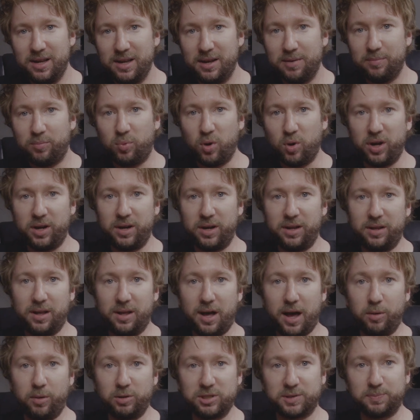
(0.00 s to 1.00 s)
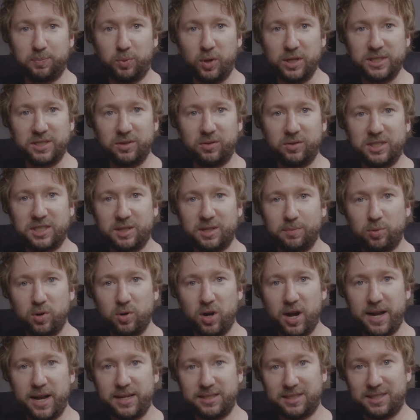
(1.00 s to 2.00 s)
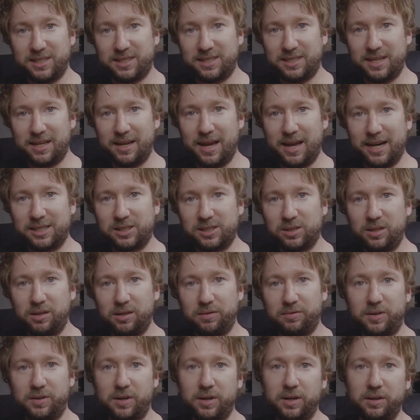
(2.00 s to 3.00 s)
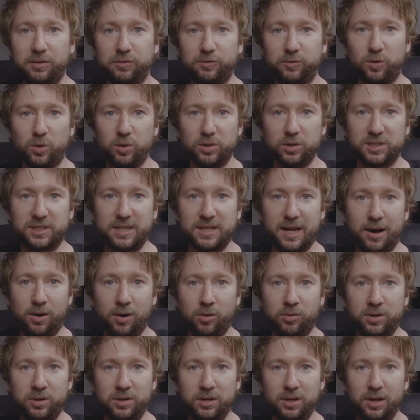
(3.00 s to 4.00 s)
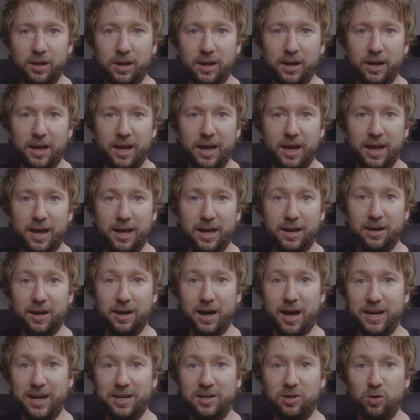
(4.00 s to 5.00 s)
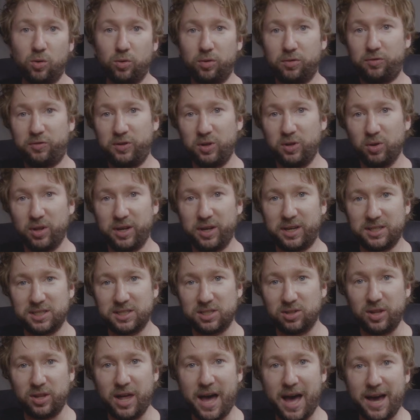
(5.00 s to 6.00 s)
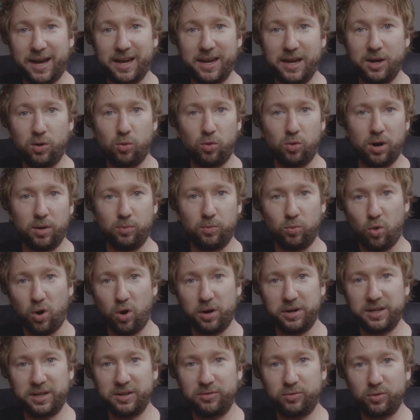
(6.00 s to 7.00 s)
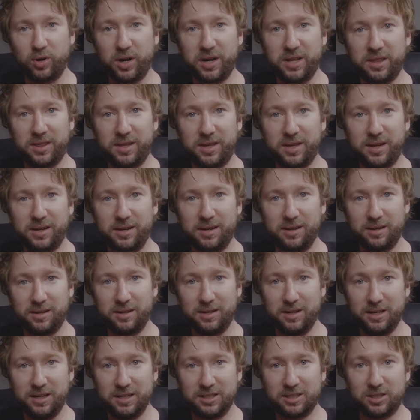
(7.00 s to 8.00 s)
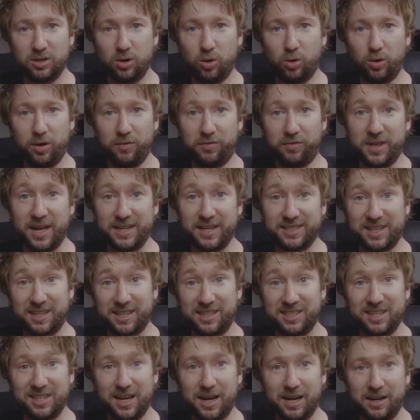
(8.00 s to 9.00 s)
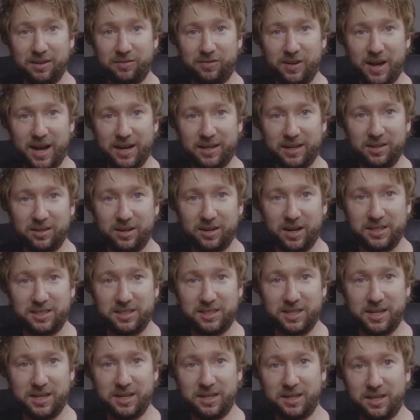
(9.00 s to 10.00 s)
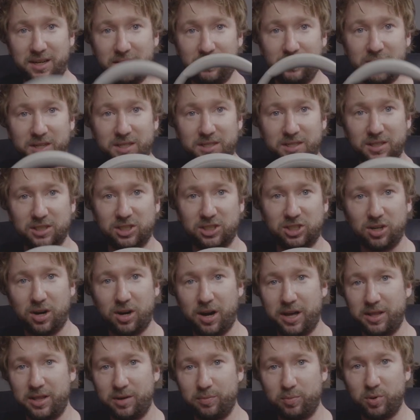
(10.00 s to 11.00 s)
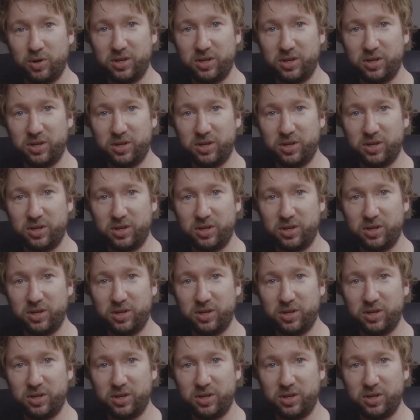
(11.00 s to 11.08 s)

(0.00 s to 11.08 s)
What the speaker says: But I was pleasantly surprised. It's actually a very full sound, and I don't feel like it's lacking or I'm wanting for anything. So if that's the deciding factor, I'd say give these a shot. They're pretty